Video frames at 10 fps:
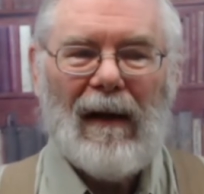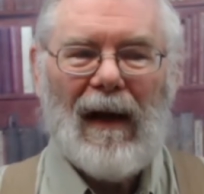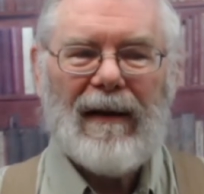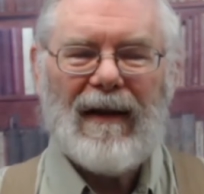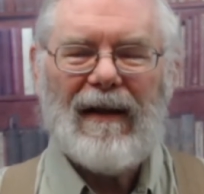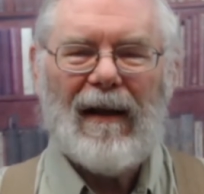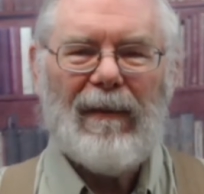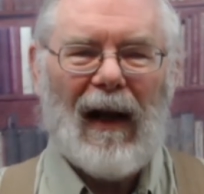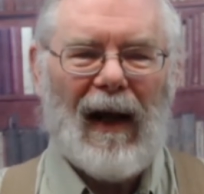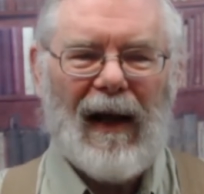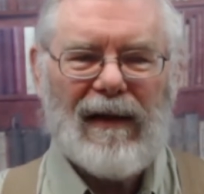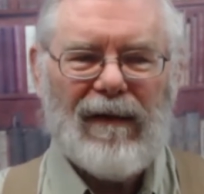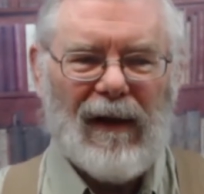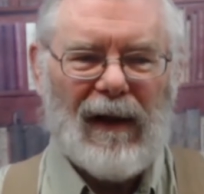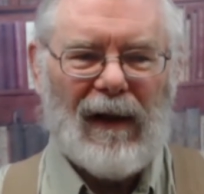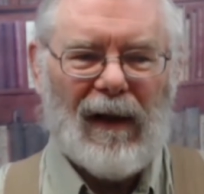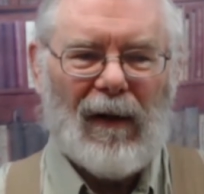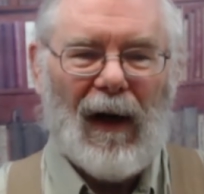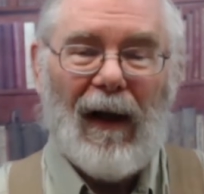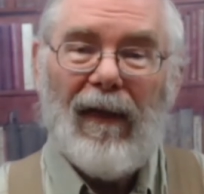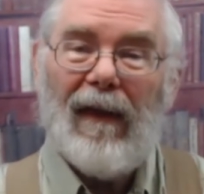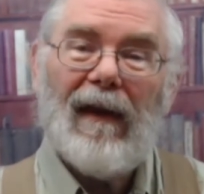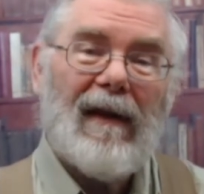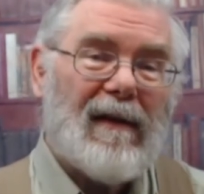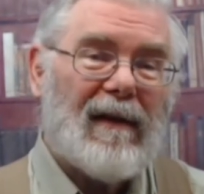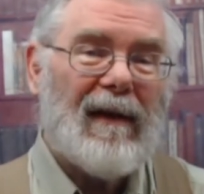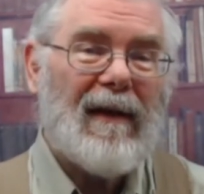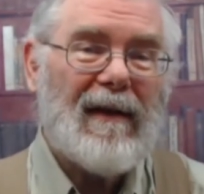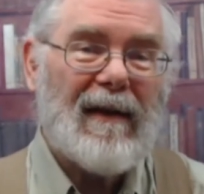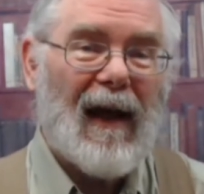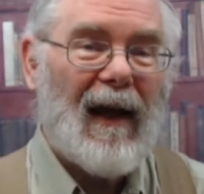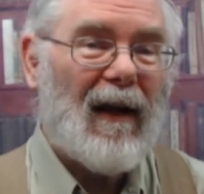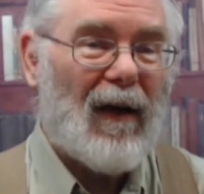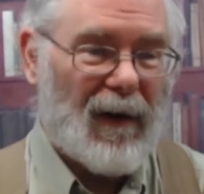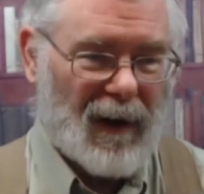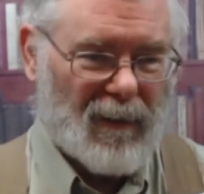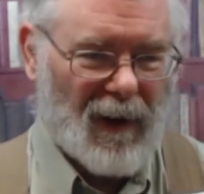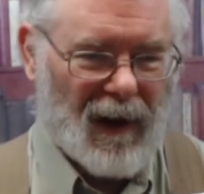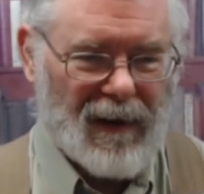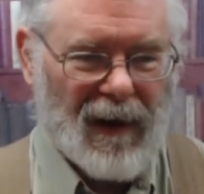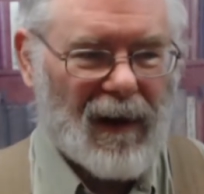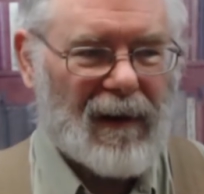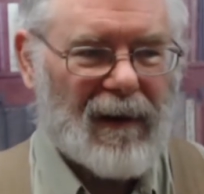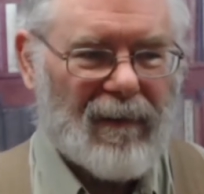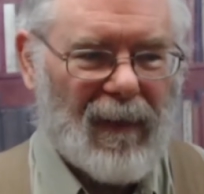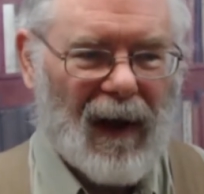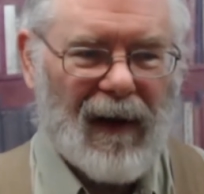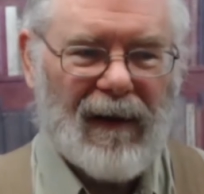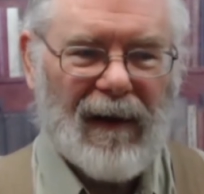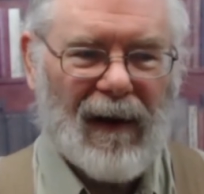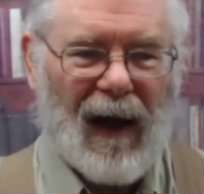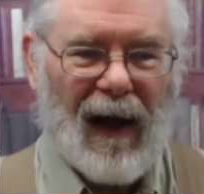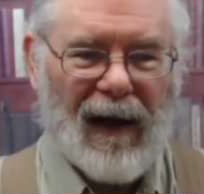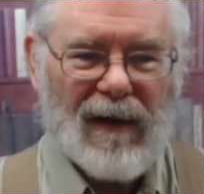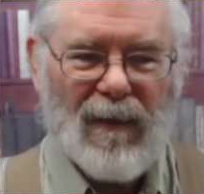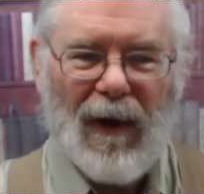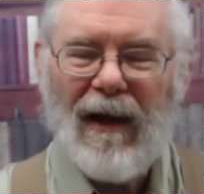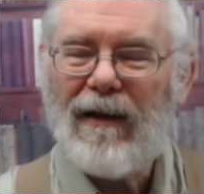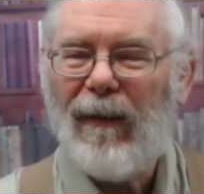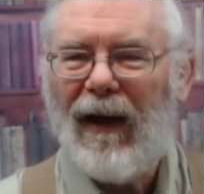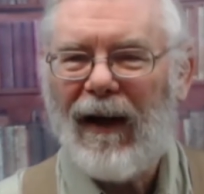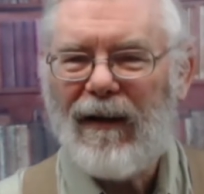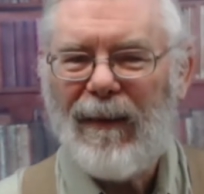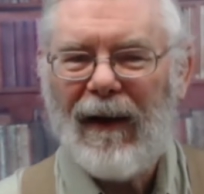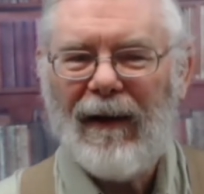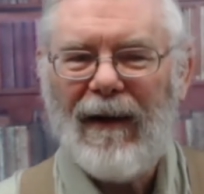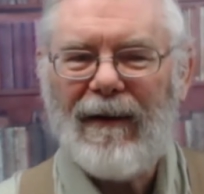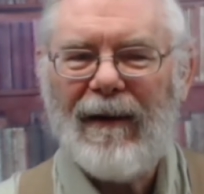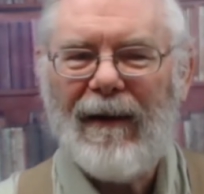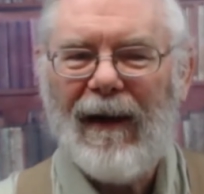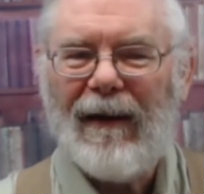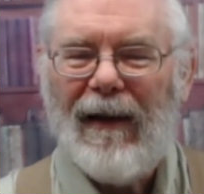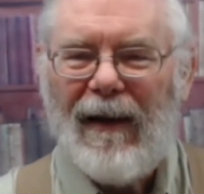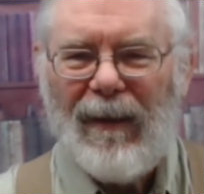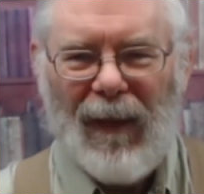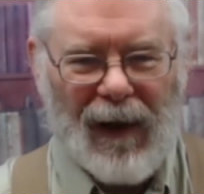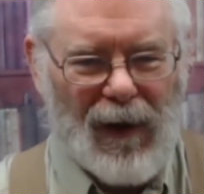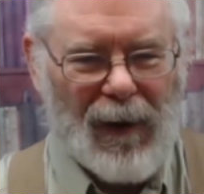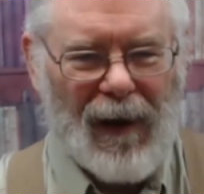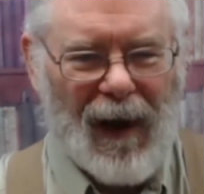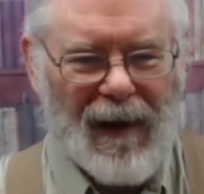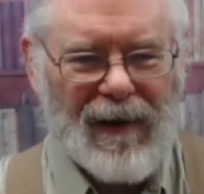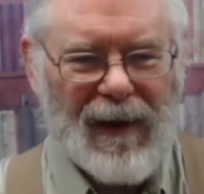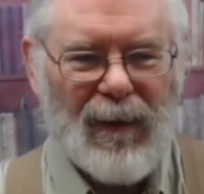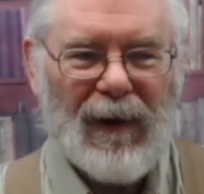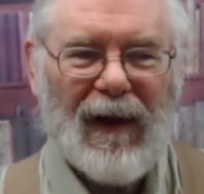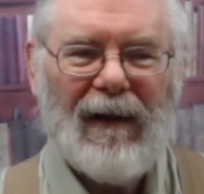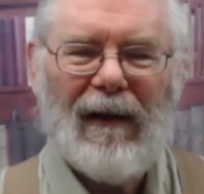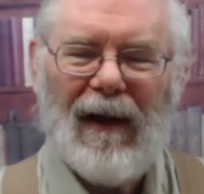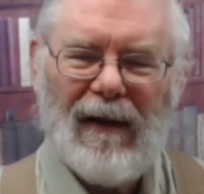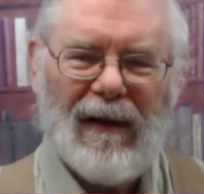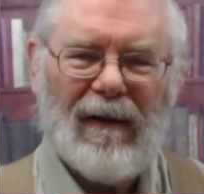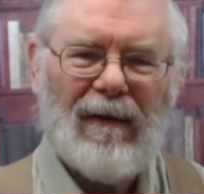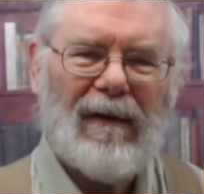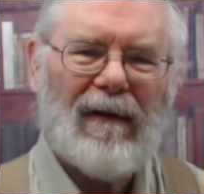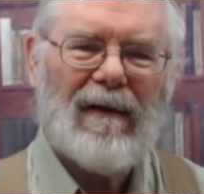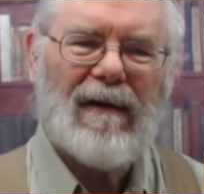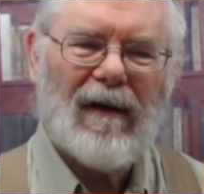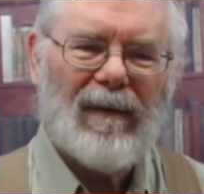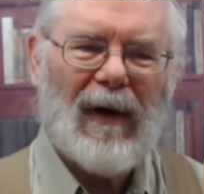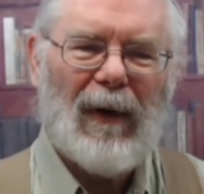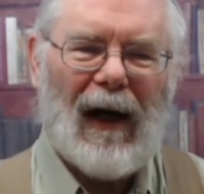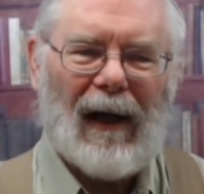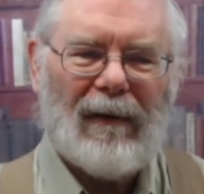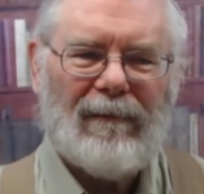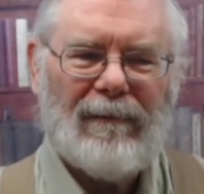As I said in my last video, this is a learning project and I expressed my expectation that my curiosity would continue to serve me well.